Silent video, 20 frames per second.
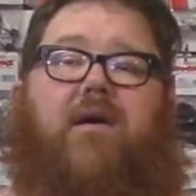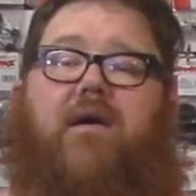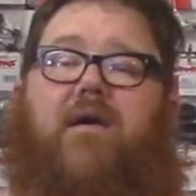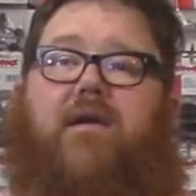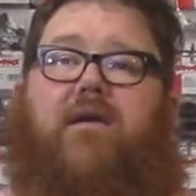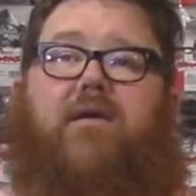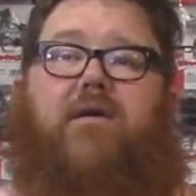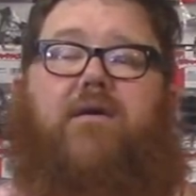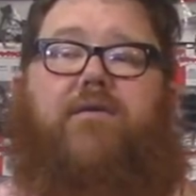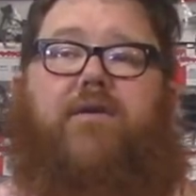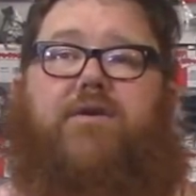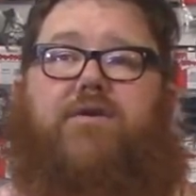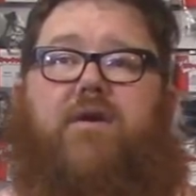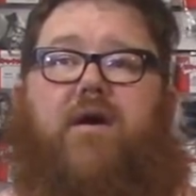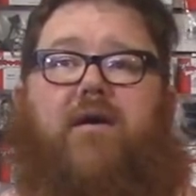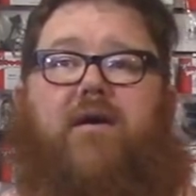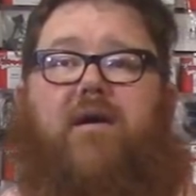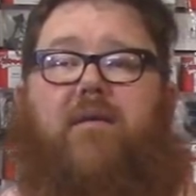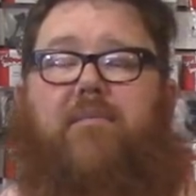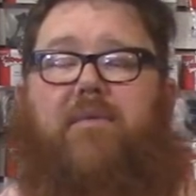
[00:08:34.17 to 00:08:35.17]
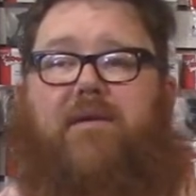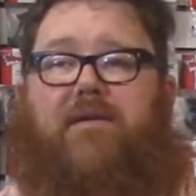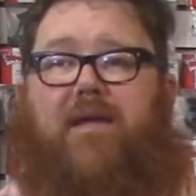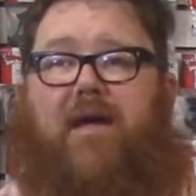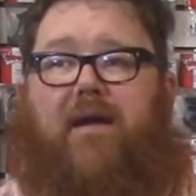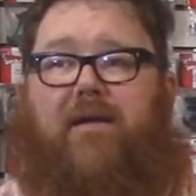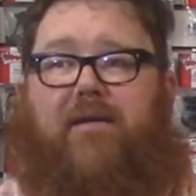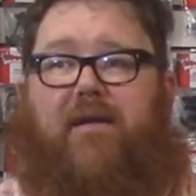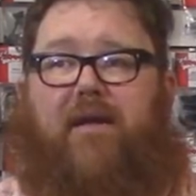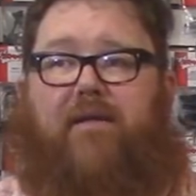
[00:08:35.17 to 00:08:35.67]
you know, the truck coming,
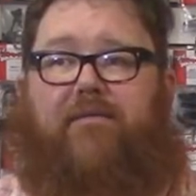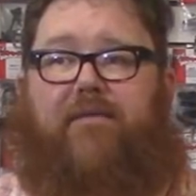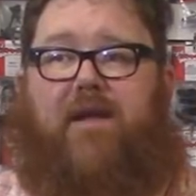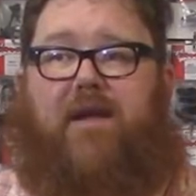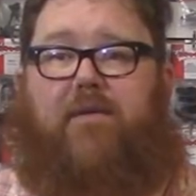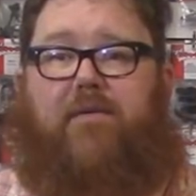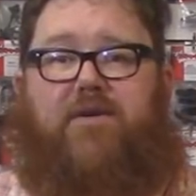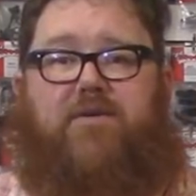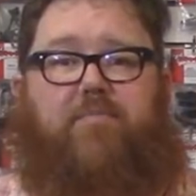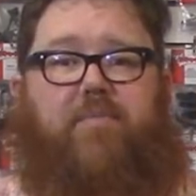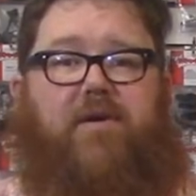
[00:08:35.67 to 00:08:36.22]
that Vanquish